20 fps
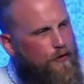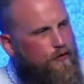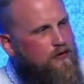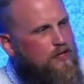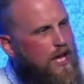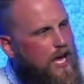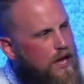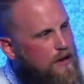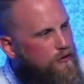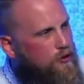of
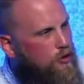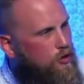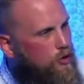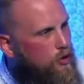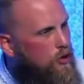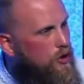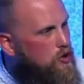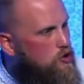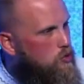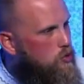David
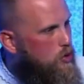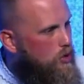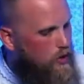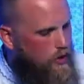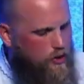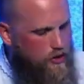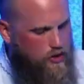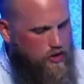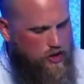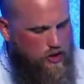through his
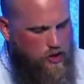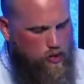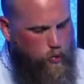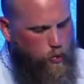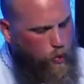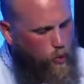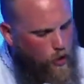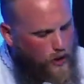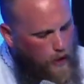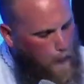words this
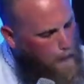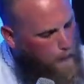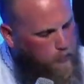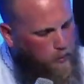real